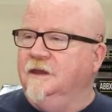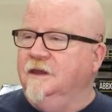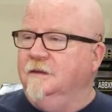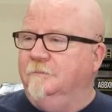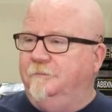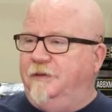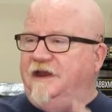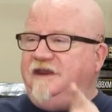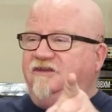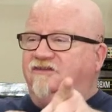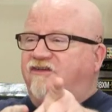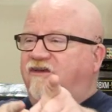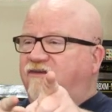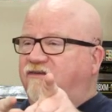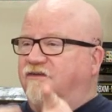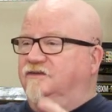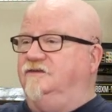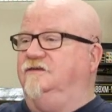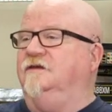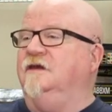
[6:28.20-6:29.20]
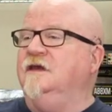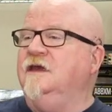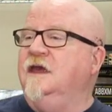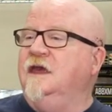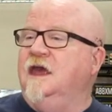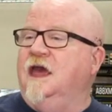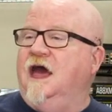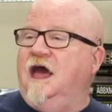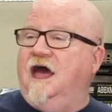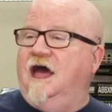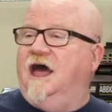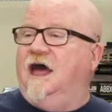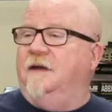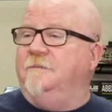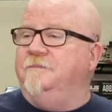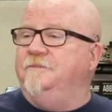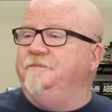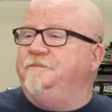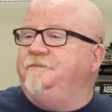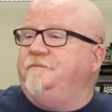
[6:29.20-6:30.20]
Buddy Jesus.
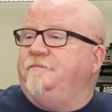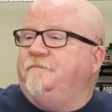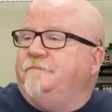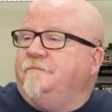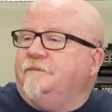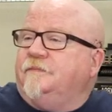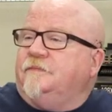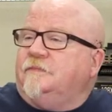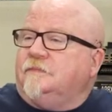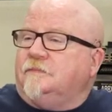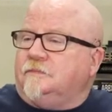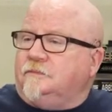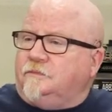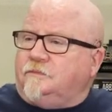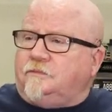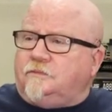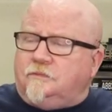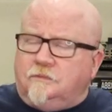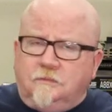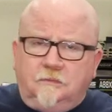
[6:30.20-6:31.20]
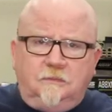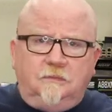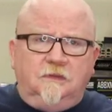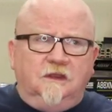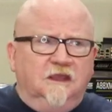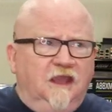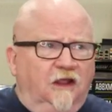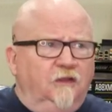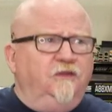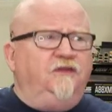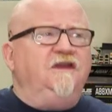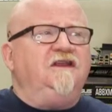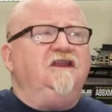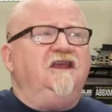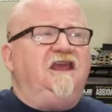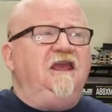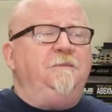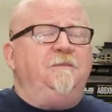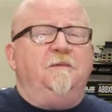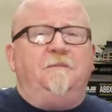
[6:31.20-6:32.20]
Um, the other thing to
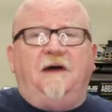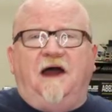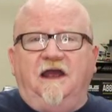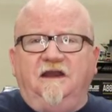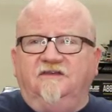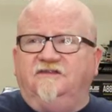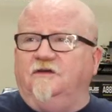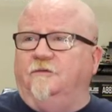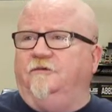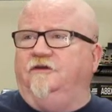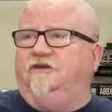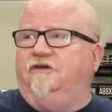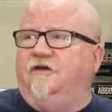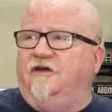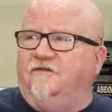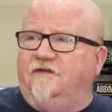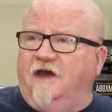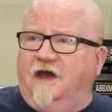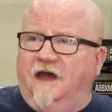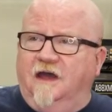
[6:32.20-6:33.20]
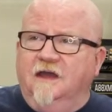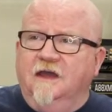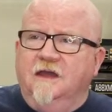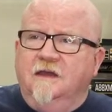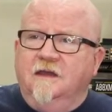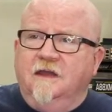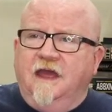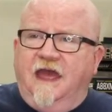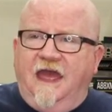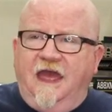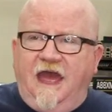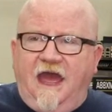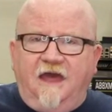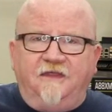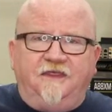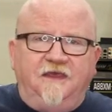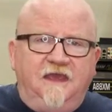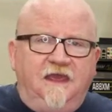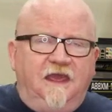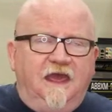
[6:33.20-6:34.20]
keep in mind is that we do have a
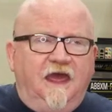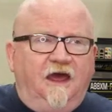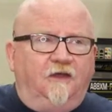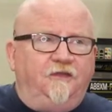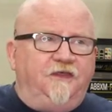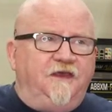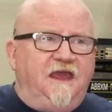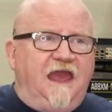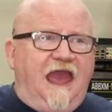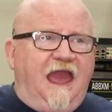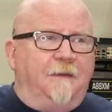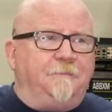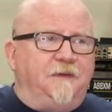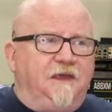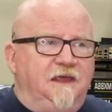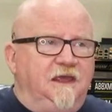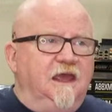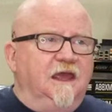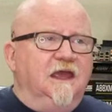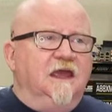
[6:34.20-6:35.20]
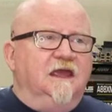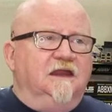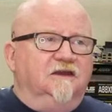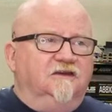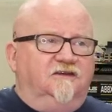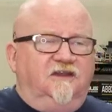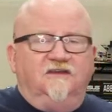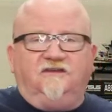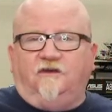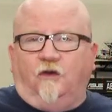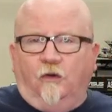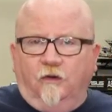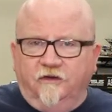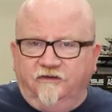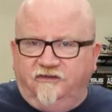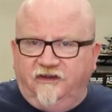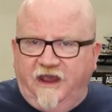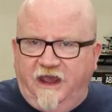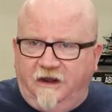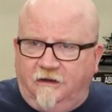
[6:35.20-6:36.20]
happy, healthy, happy Discord
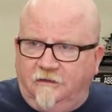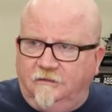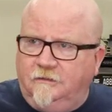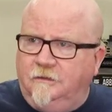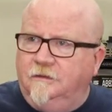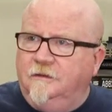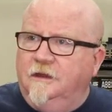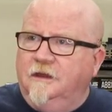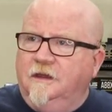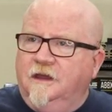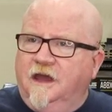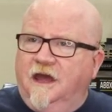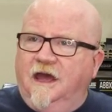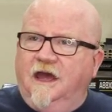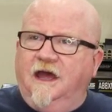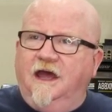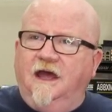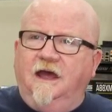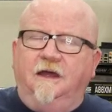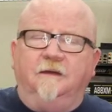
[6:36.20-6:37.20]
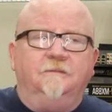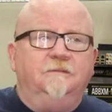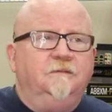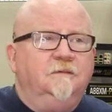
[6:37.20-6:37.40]
channel. Uh,